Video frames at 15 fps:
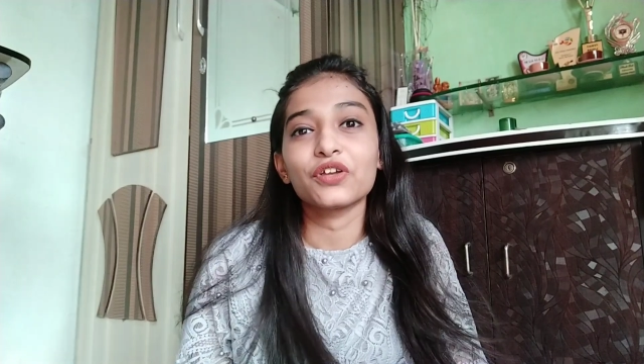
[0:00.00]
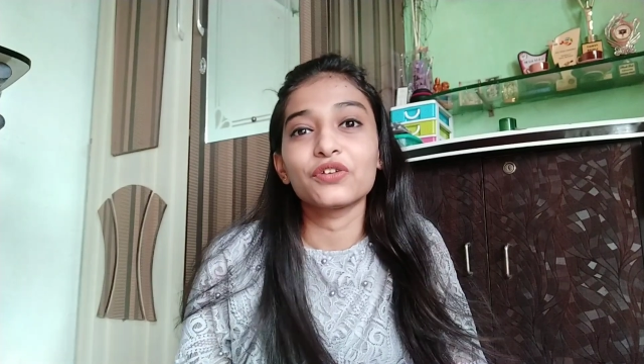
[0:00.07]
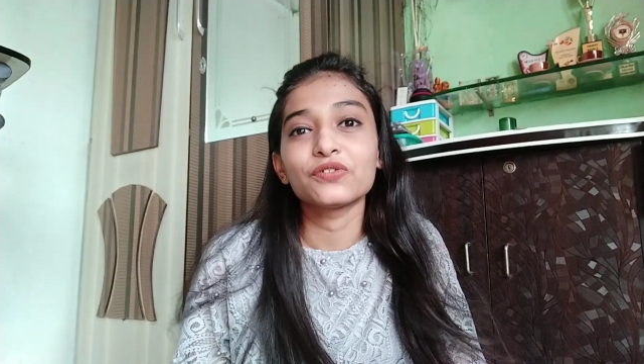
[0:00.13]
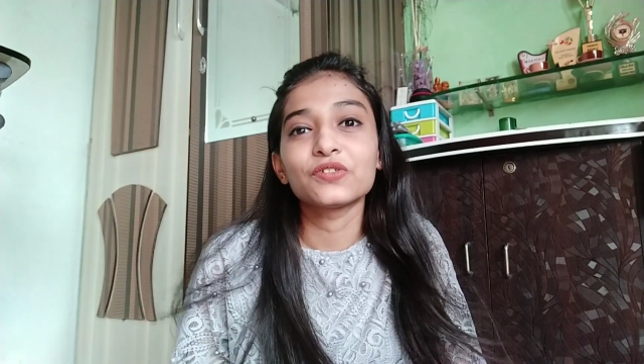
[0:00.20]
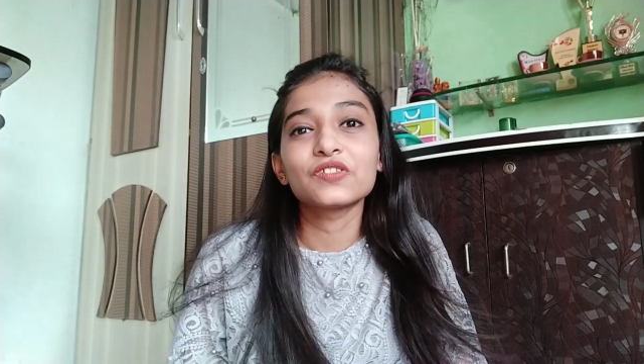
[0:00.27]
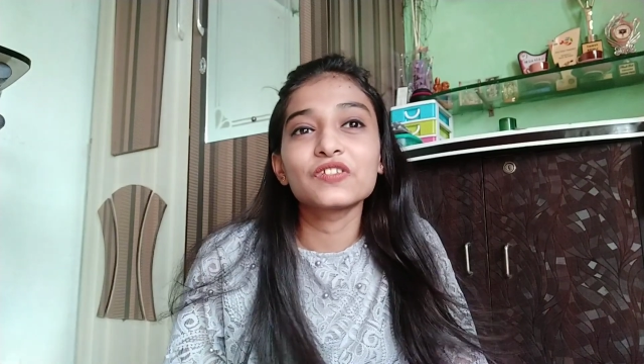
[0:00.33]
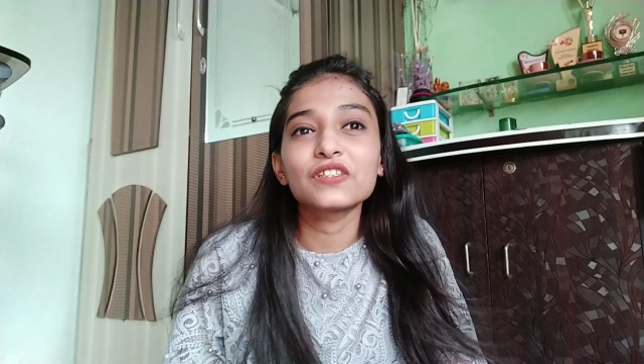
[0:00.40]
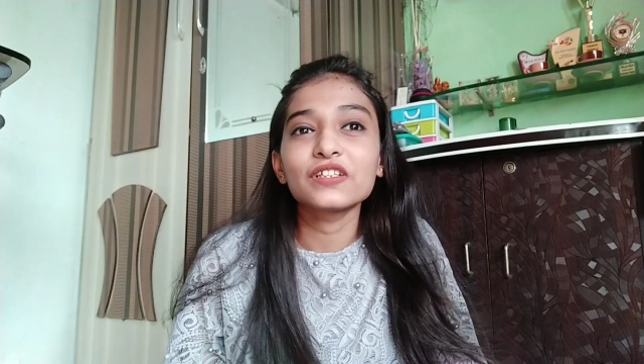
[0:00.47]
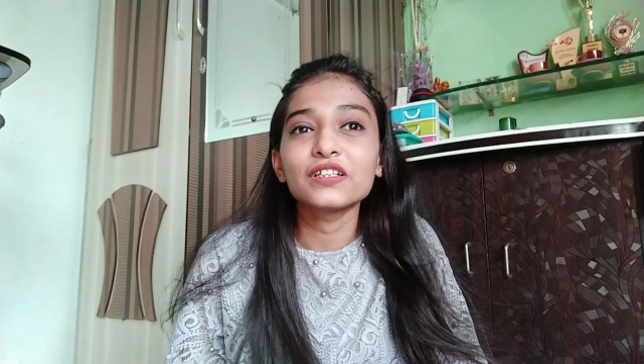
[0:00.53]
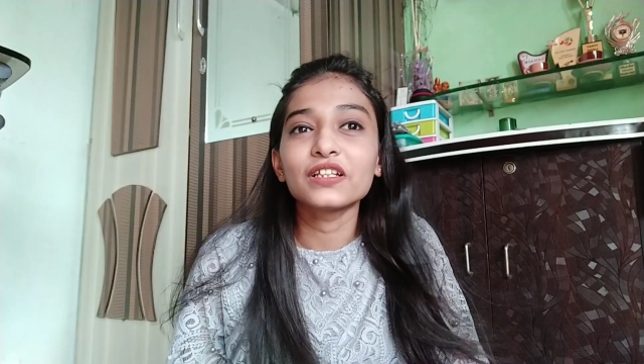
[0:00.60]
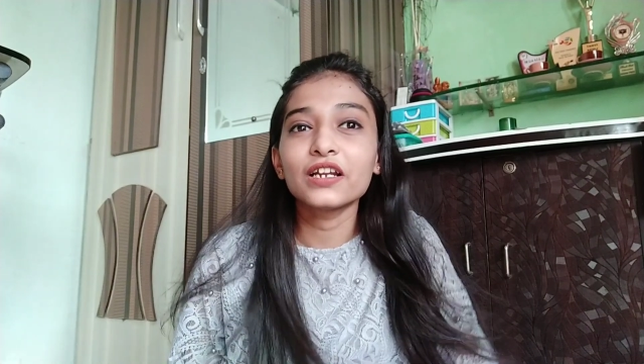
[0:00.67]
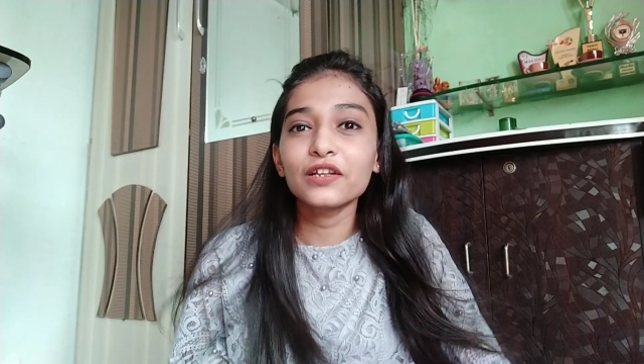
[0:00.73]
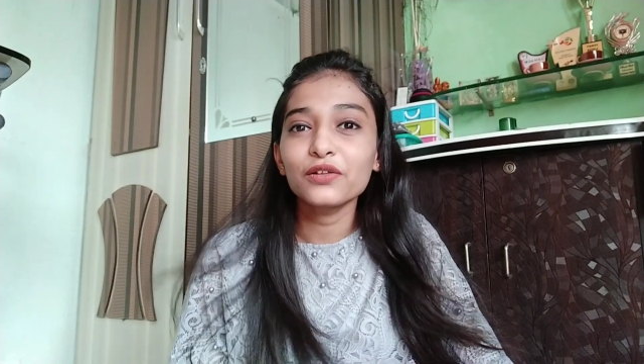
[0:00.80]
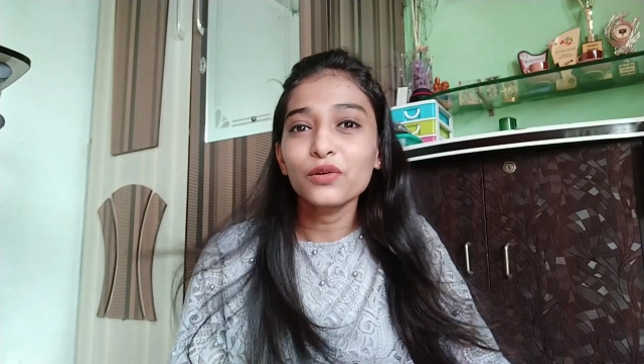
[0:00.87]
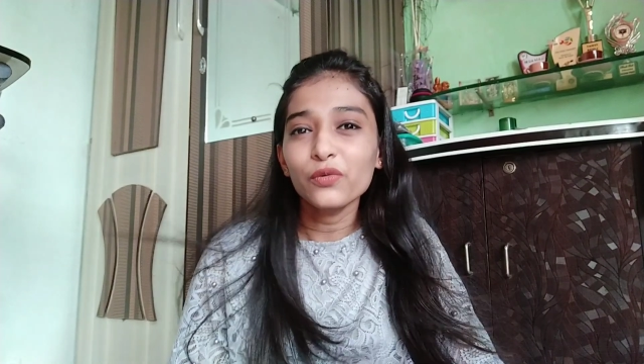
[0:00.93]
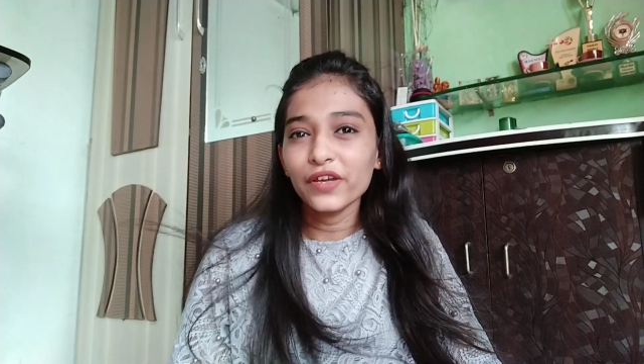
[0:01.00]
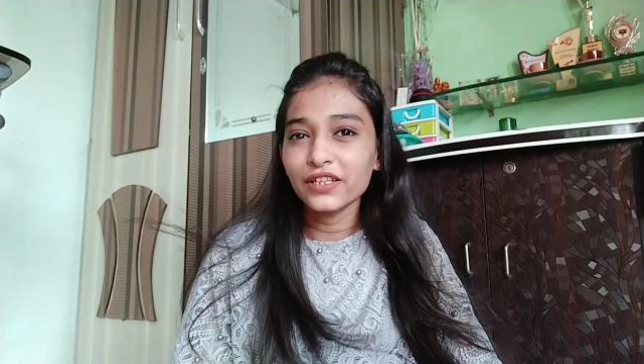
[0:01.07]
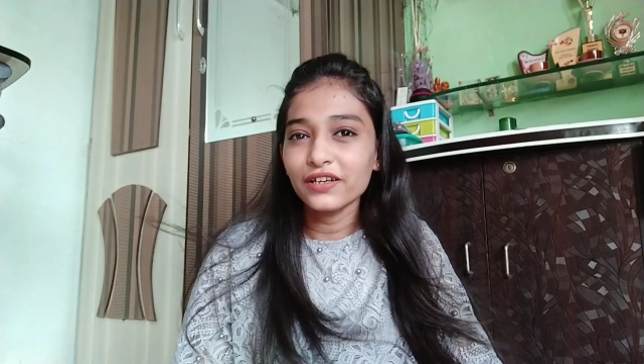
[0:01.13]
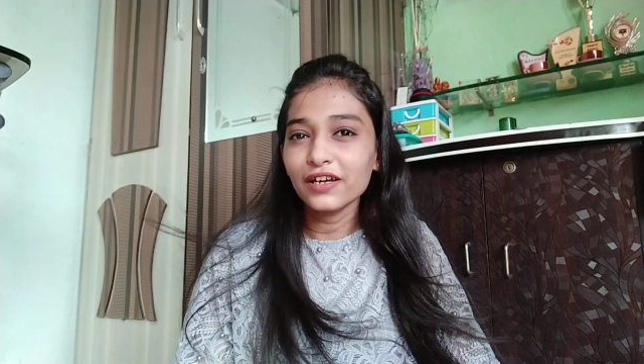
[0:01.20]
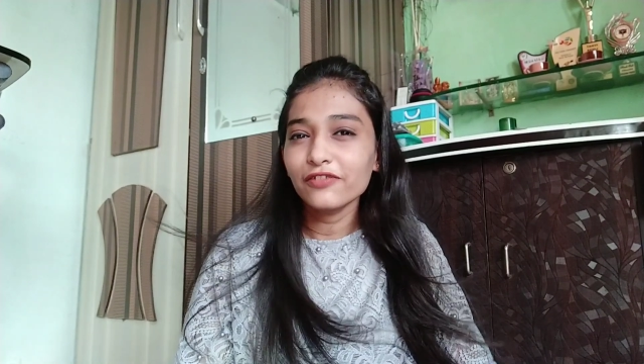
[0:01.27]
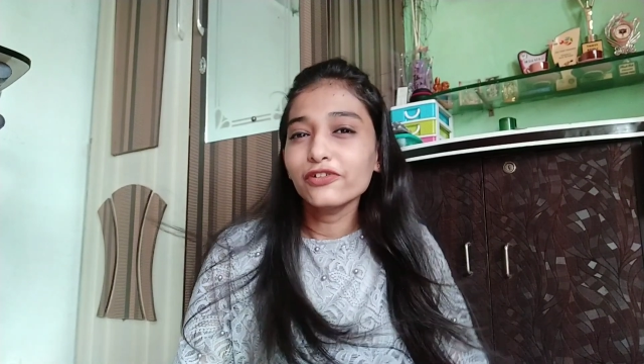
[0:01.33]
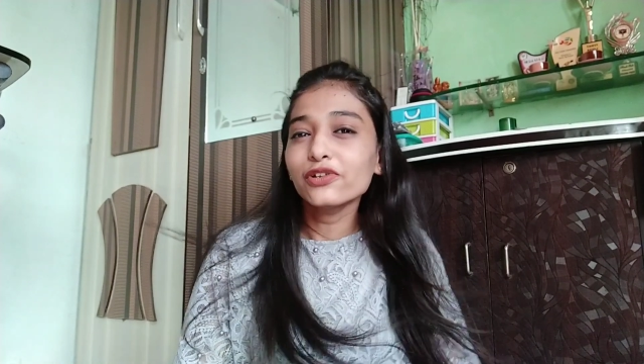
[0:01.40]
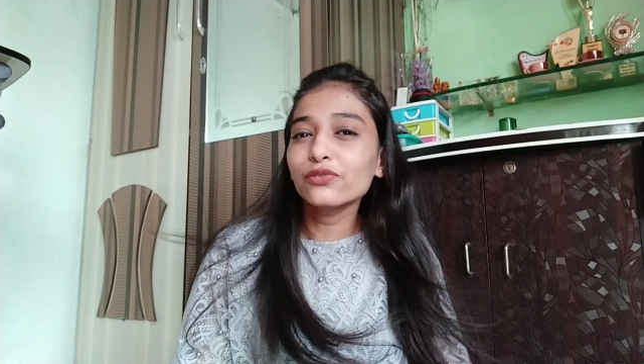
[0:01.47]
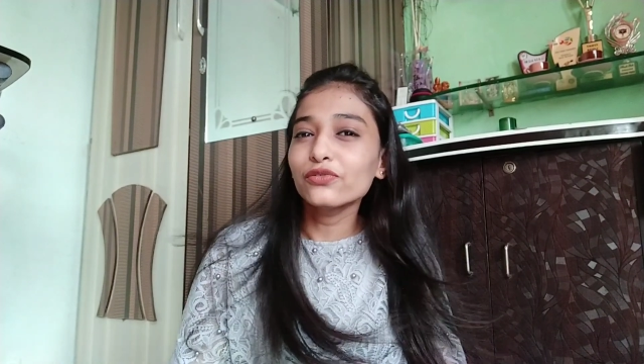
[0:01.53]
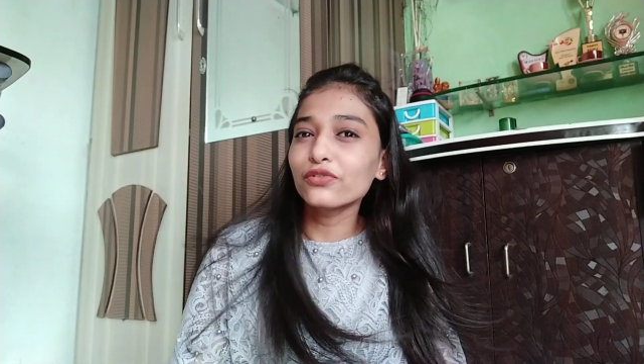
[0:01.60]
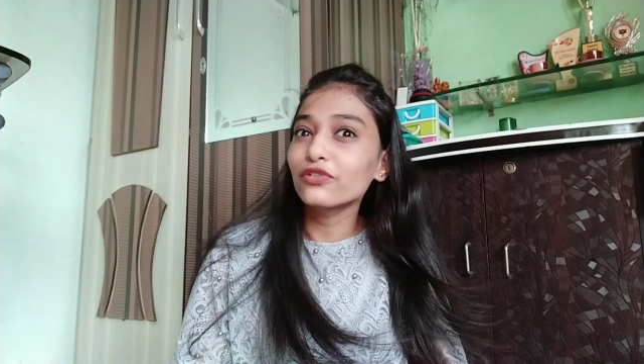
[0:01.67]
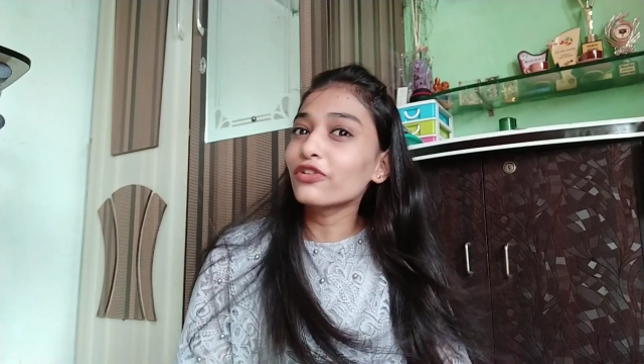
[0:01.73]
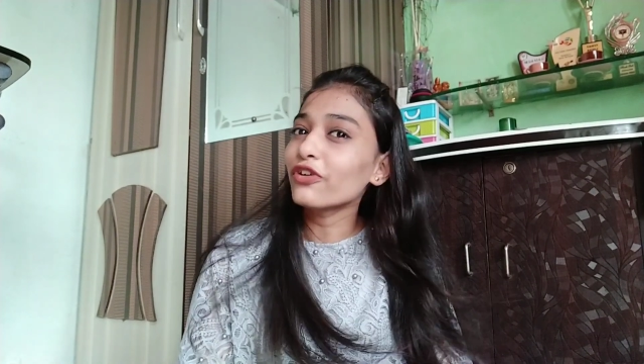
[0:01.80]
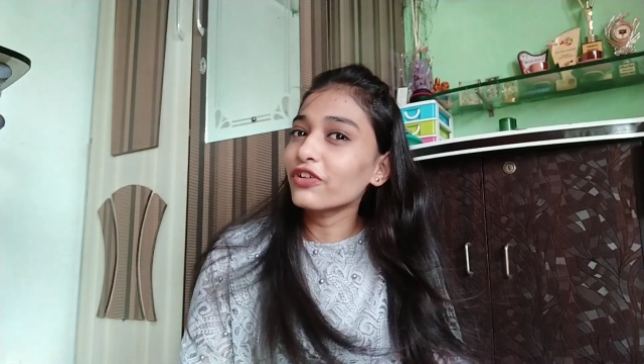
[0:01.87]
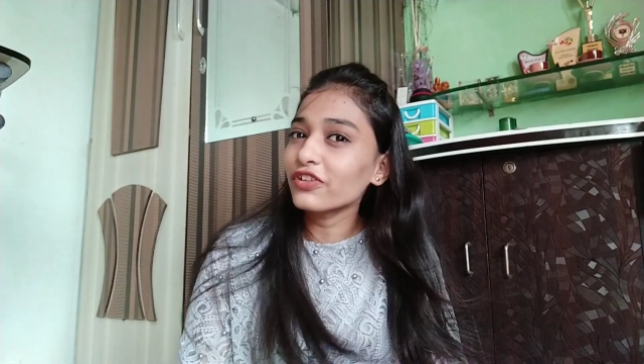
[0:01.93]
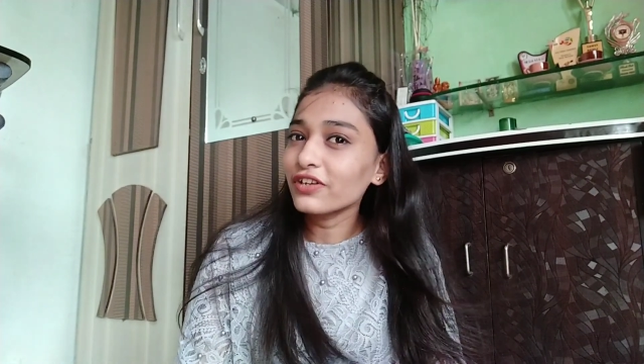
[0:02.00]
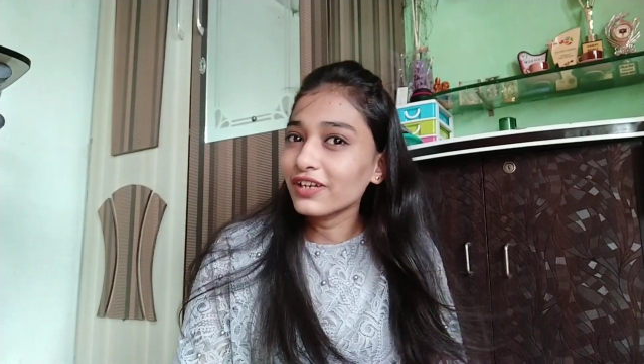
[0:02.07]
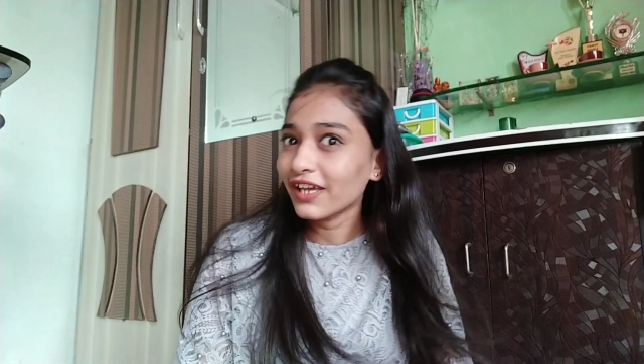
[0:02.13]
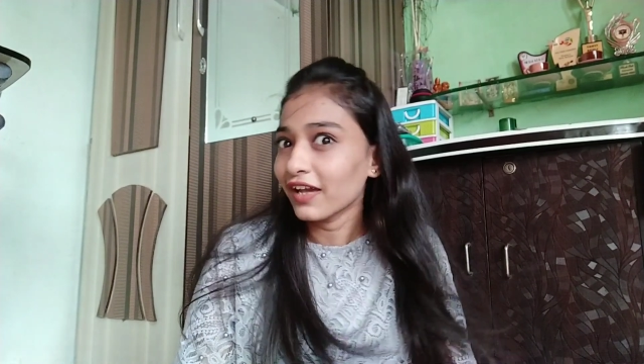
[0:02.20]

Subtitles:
I used to think that whether I will look good on the